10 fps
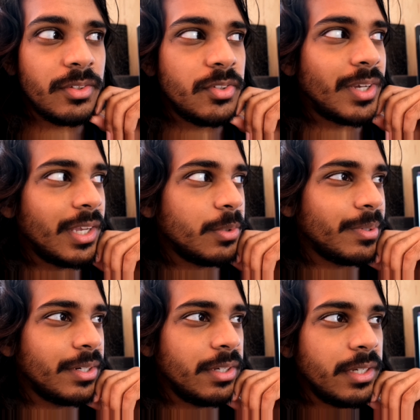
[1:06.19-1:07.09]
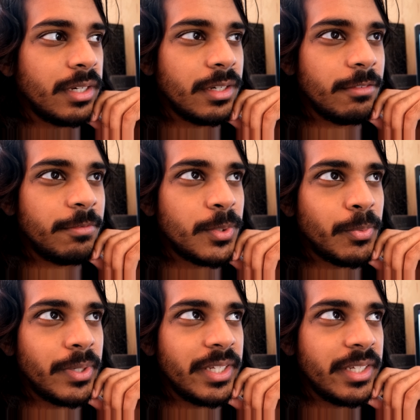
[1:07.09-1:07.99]
January of
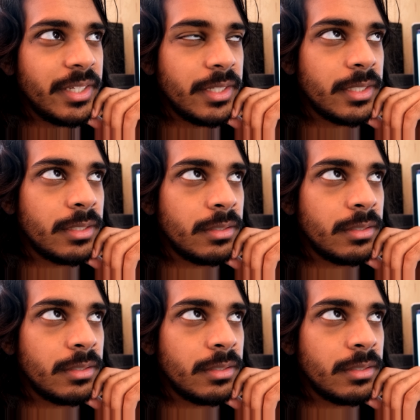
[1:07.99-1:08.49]
twenty